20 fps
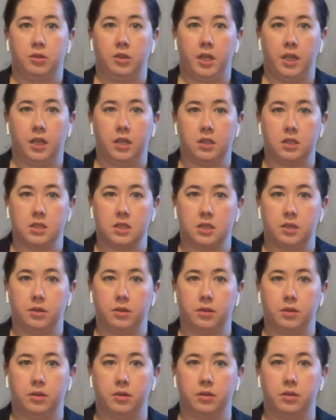hands
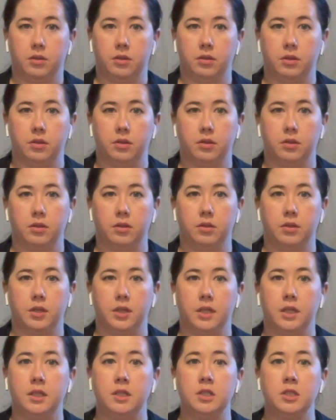
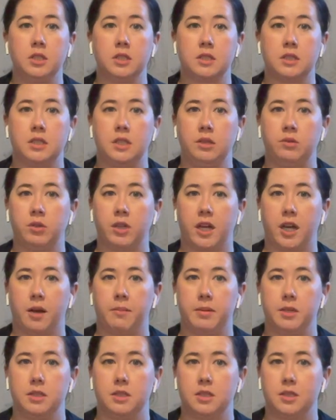and just see what
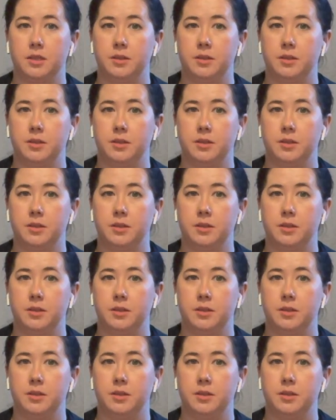happens.